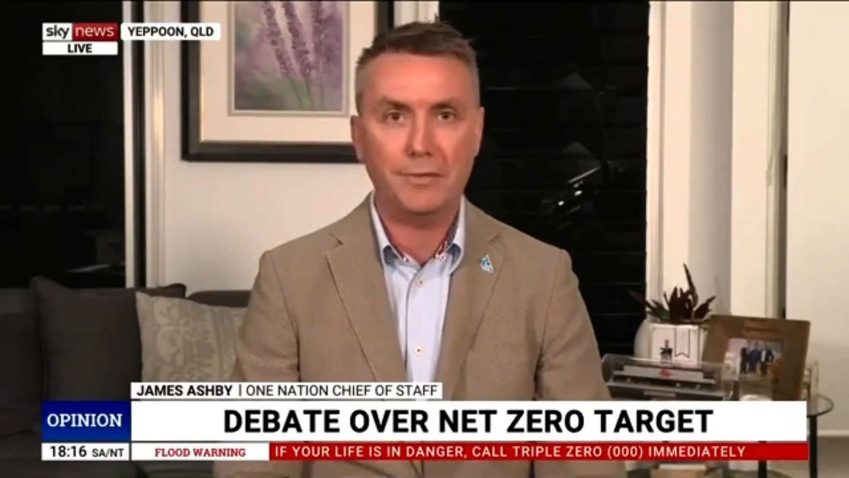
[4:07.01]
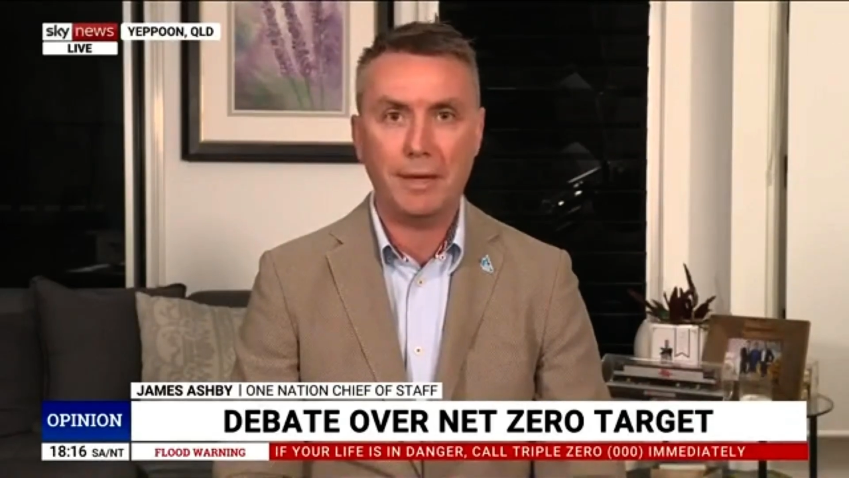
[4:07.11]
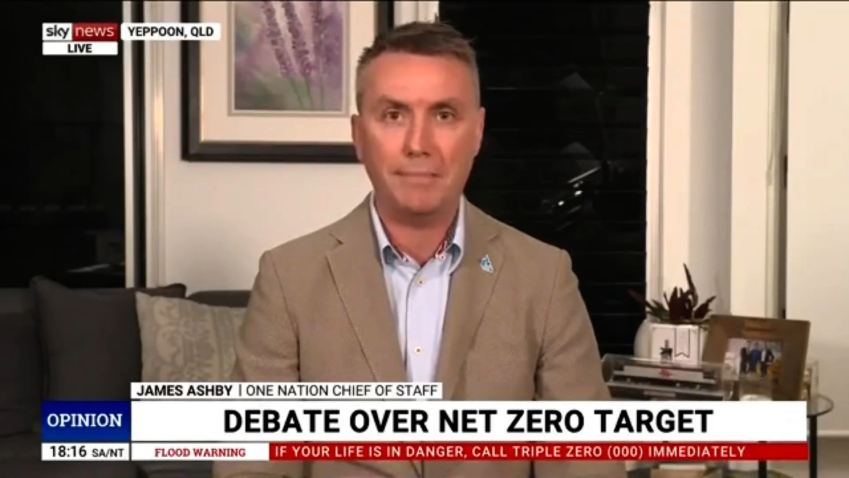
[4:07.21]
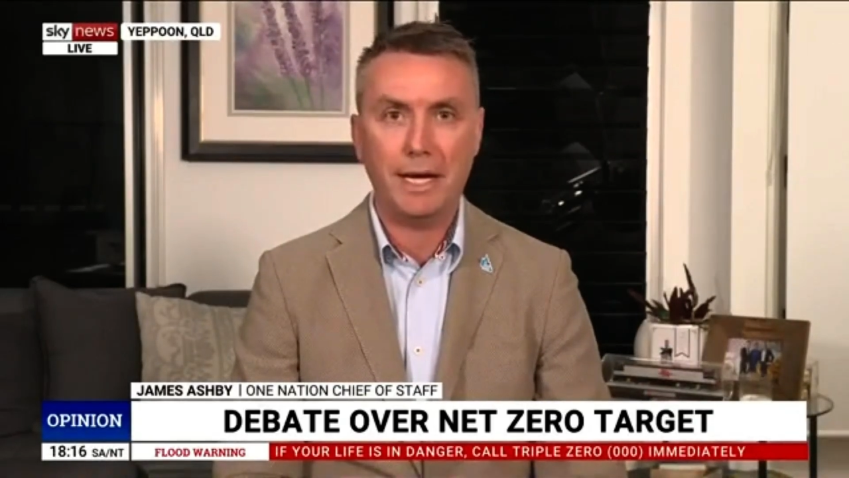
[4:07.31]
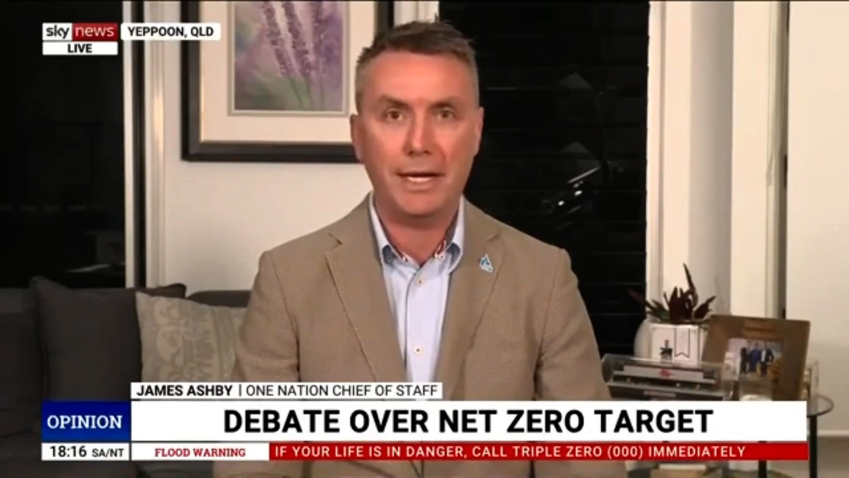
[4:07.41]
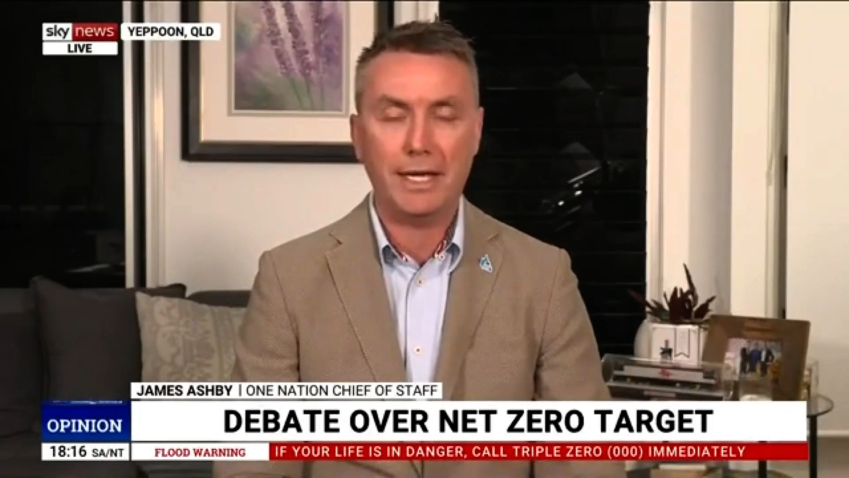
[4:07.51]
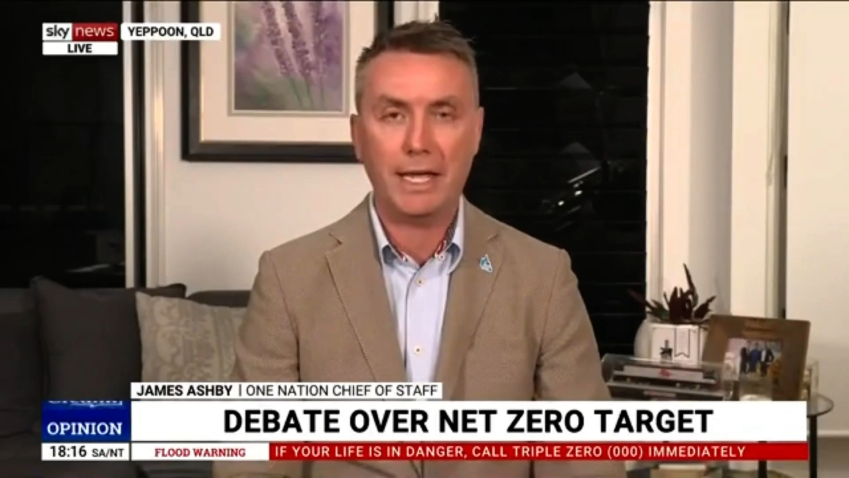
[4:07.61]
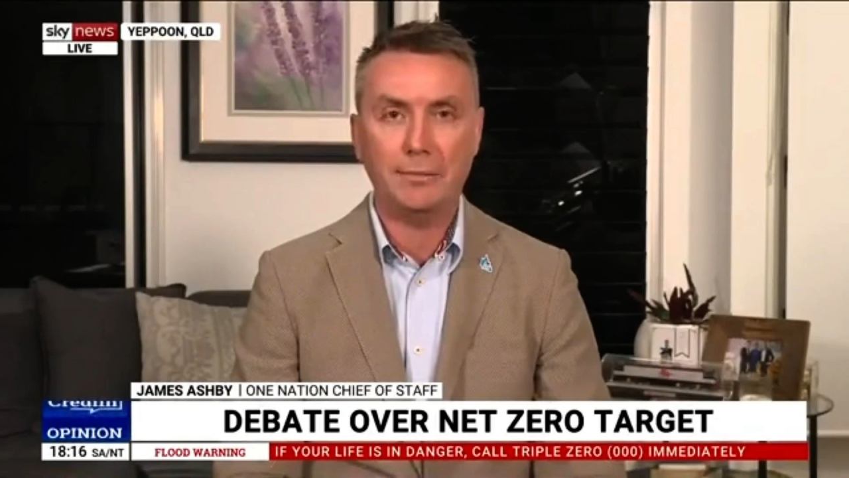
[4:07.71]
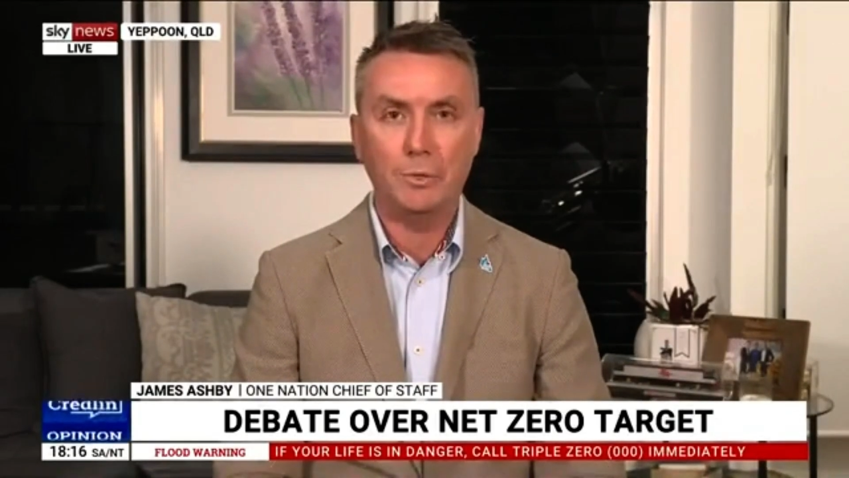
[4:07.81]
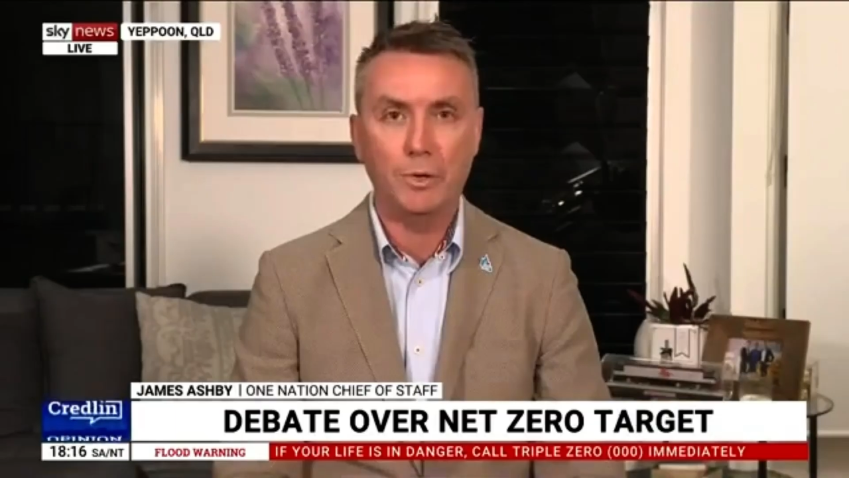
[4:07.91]
of that party
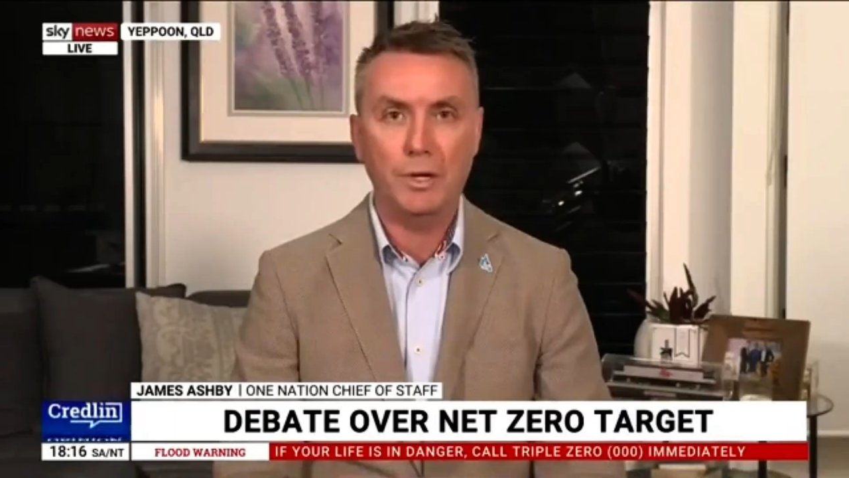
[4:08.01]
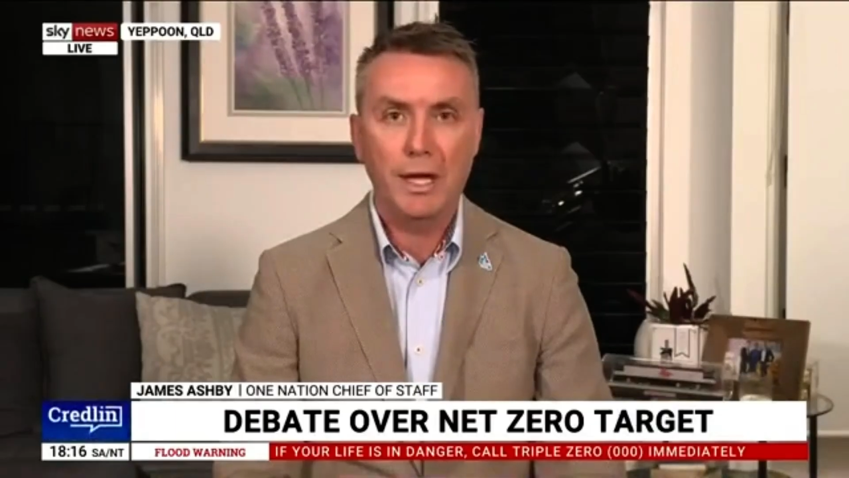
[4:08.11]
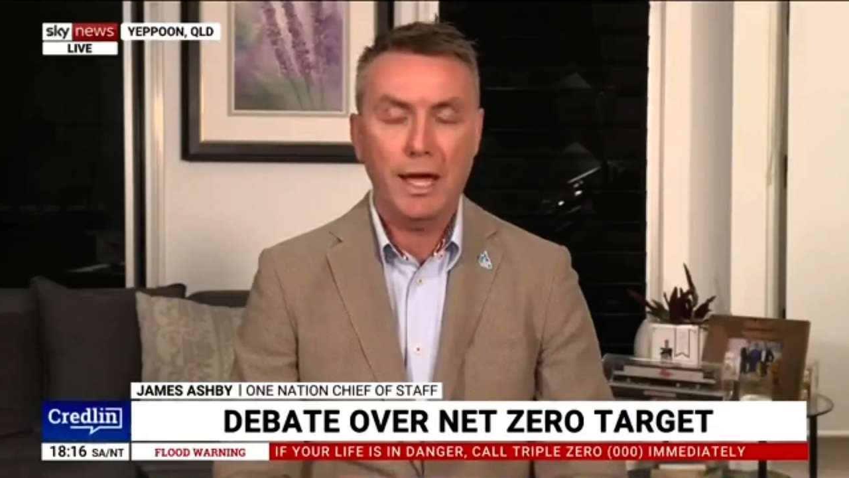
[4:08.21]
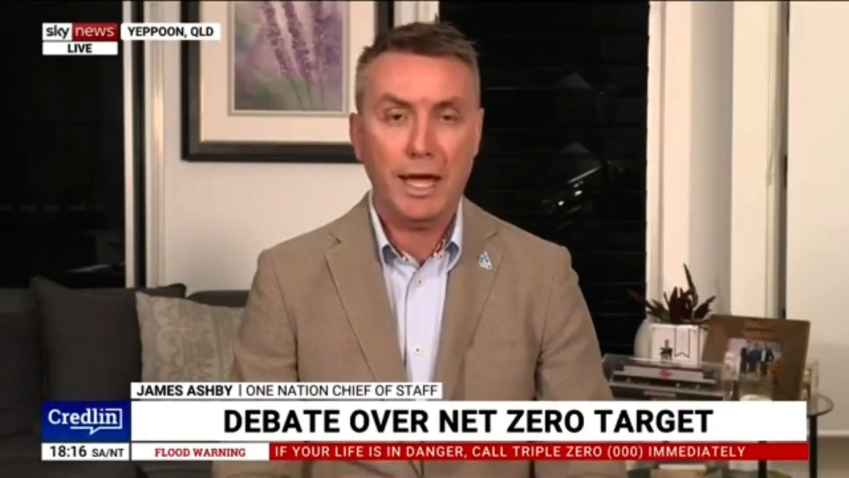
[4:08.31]
anymore.